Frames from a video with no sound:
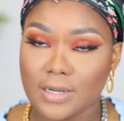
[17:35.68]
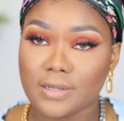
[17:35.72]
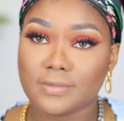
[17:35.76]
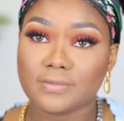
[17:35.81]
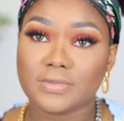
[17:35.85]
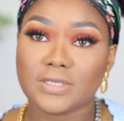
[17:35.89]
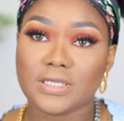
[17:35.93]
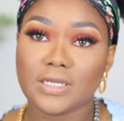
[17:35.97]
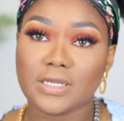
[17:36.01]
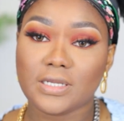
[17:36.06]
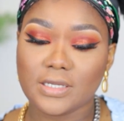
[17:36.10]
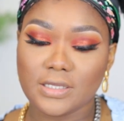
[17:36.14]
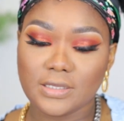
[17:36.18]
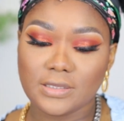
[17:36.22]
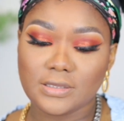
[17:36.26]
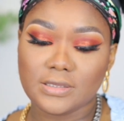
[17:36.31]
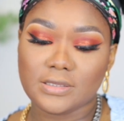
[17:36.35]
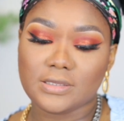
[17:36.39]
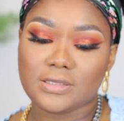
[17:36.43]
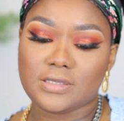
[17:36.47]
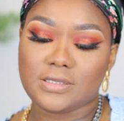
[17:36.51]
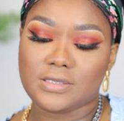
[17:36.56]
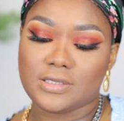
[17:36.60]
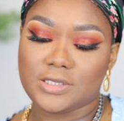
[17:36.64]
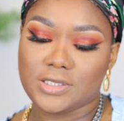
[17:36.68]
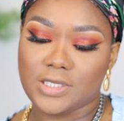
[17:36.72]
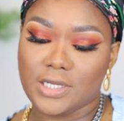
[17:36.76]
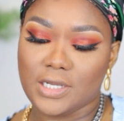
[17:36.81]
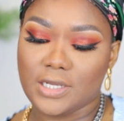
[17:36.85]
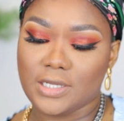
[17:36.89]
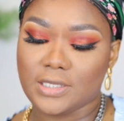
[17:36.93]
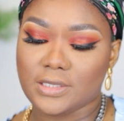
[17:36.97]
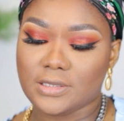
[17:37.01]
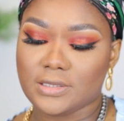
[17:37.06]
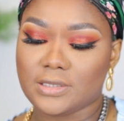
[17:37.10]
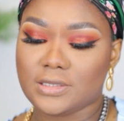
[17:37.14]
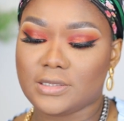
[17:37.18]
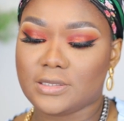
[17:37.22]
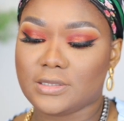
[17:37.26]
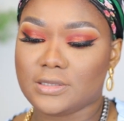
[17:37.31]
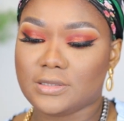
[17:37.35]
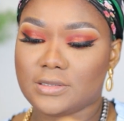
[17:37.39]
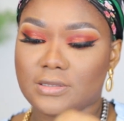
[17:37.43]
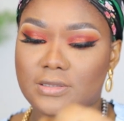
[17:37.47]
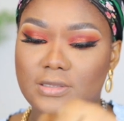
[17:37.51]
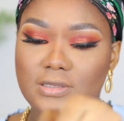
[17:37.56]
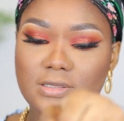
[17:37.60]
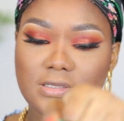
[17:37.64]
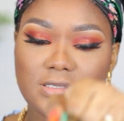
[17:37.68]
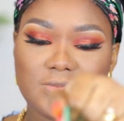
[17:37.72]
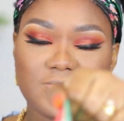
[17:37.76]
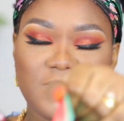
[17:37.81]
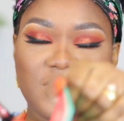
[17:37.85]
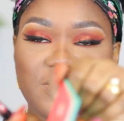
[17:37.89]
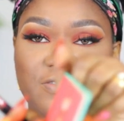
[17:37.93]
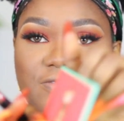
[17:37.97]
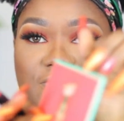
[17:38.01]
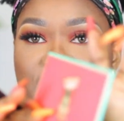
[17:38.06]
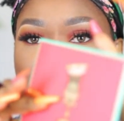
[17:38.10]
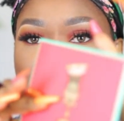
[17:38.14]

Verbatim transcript: and I'm taking this shade. This is my